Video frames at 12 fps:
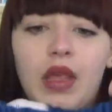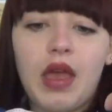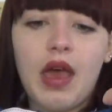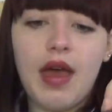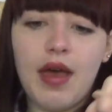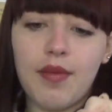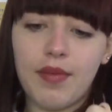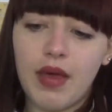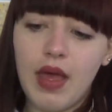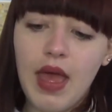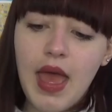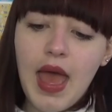Um,
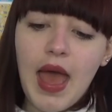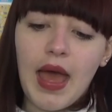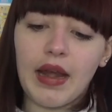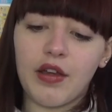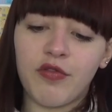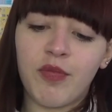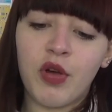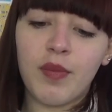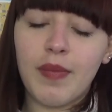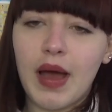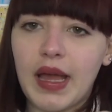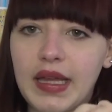and I've
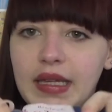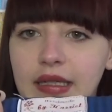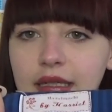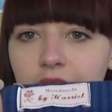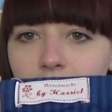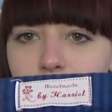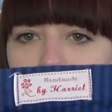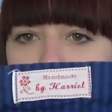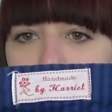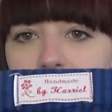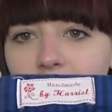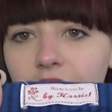put my Handmade
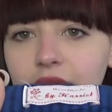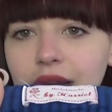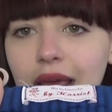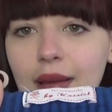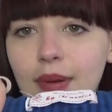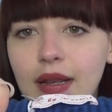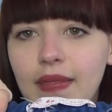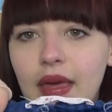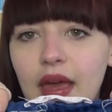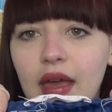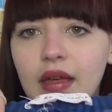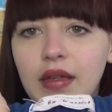by Harriet label in
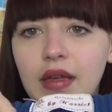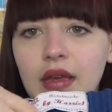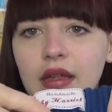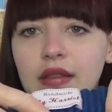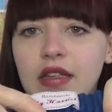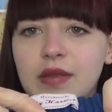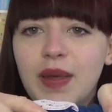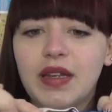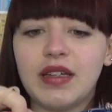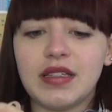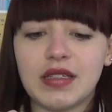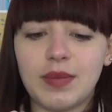there. This bit
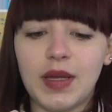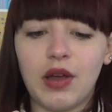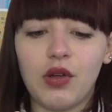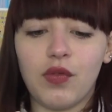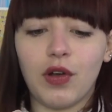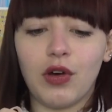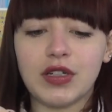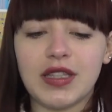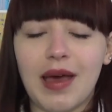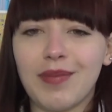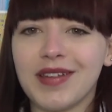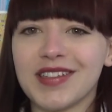needs to be overlocked,
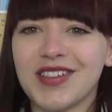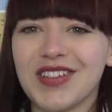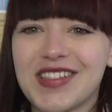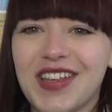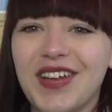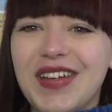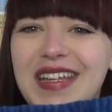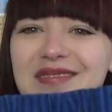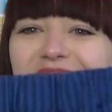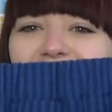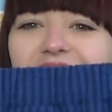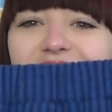that bit's not so
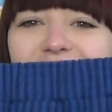neat, but the